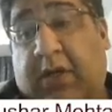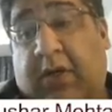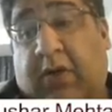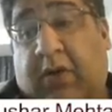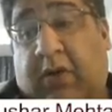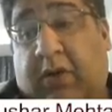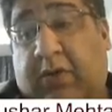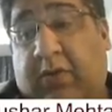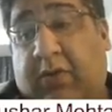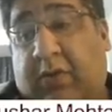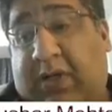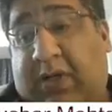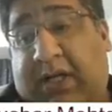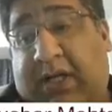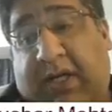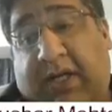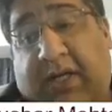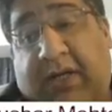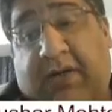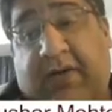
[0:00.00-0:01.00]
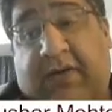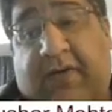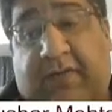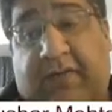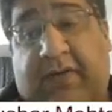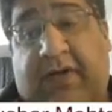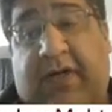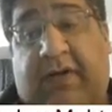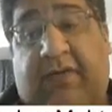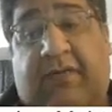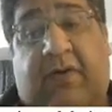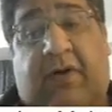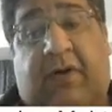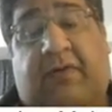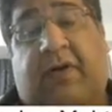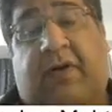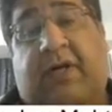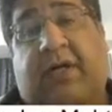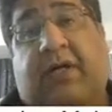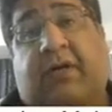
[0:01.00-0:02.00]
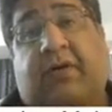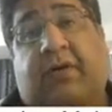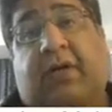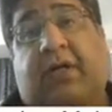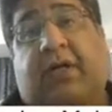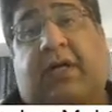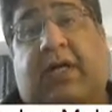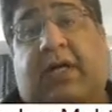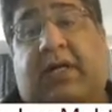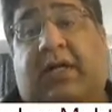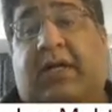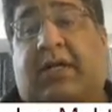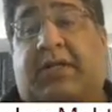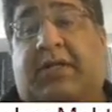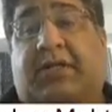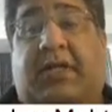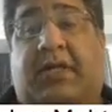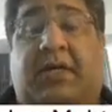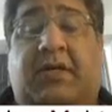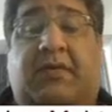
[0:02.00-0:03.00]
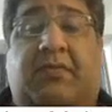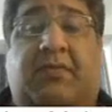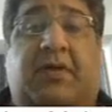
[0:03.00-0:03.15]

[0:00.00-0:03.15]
Not only we involve articular cartilage here,